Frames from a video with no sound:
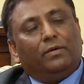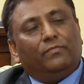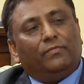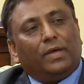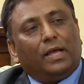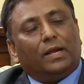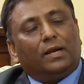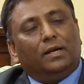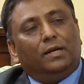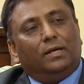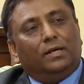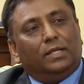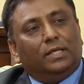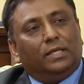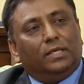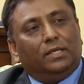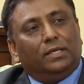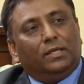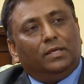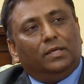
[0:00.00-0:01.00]

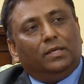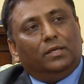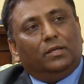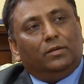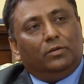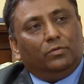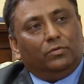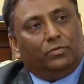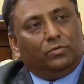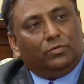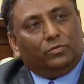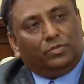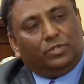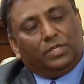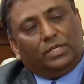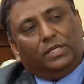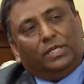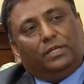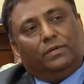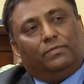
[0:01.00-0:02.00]
faculty to
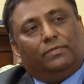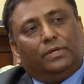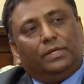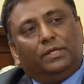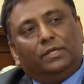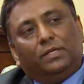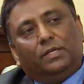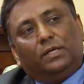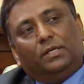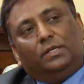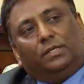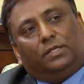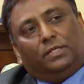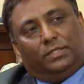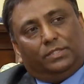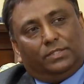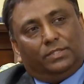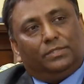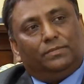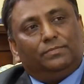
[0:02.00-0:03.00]
3 different
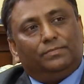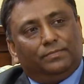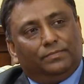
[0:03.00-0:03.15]
countries.